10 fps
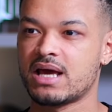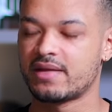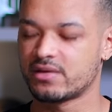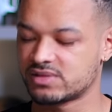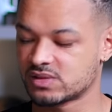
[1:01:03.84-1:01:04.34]

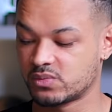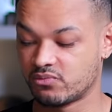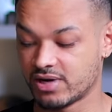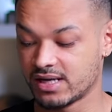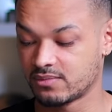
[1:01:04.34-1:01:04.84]
And there was this
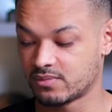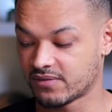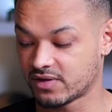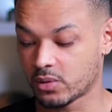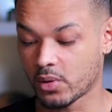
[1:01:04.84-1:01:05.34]
really
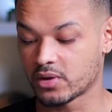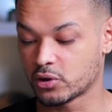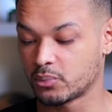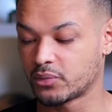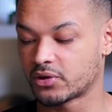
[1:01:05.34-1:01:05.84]
lovely quote in
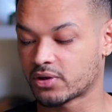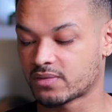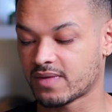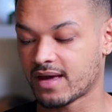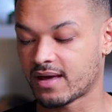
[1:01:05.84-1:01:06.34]
your
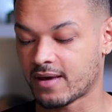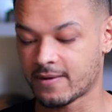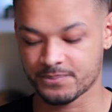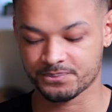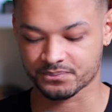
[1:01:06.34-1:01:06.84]
book that.
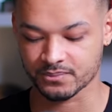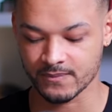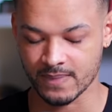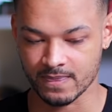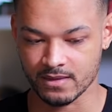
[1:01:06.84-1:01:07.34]
Um,
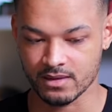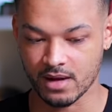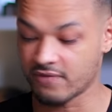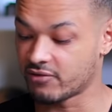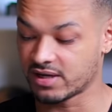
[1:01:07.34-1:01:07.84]

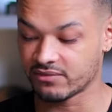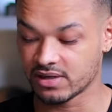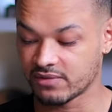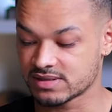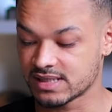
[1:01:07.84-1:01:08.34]
I really,
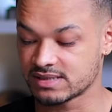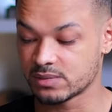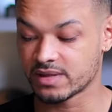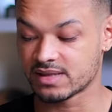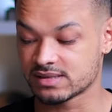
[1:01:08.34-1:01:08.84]
really
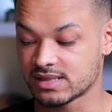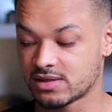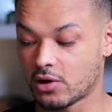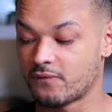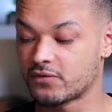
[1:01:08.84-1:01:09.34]
resonated with that
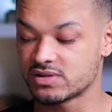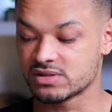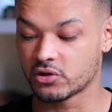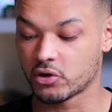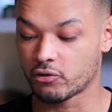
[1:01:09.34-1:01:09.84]
said,
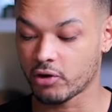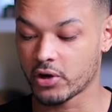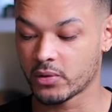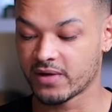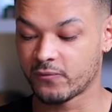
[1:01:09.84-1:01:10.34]
confidence cannot
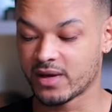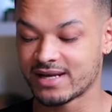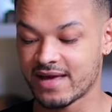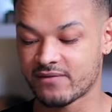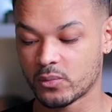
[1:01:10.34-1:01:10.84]
grow if we are
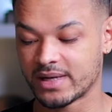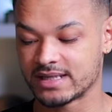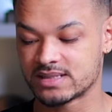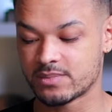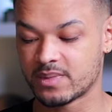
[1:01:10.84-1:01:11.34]
never
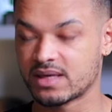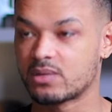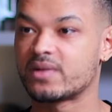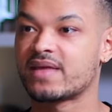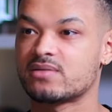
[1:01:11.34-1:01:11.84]
willing to be
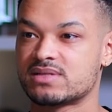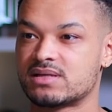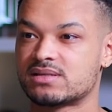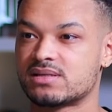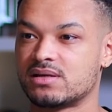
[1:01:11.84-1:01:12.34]
without
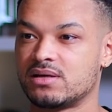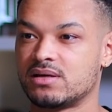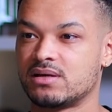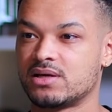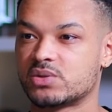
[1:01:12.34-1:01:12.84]
it.
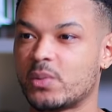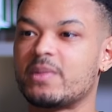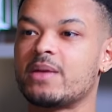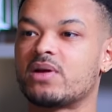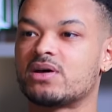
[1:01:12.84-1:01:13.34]
So when
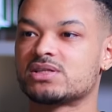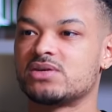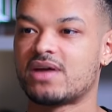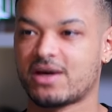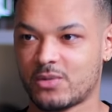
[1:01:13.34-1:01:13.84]
people ask
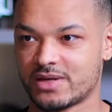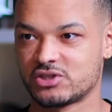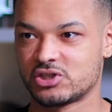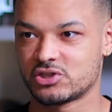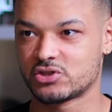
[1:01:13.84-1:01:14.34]
you that
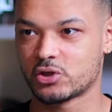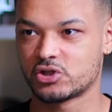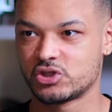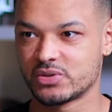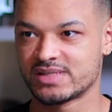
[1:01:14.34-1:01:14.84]
question,
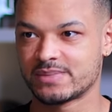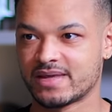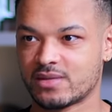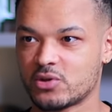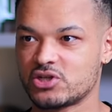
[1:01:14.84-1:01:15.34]
Dr. Julie
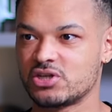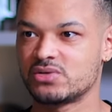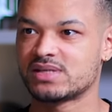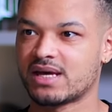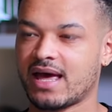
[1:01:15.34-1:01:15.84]
Smith, what do
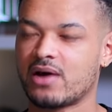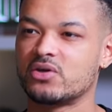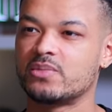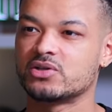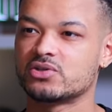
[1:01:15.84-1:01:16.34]
you say? How do
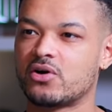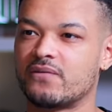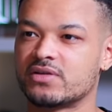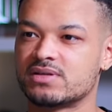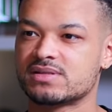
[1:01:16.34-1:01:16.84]
you build your
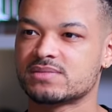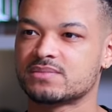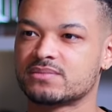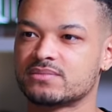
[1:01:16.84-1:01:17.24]
confidence?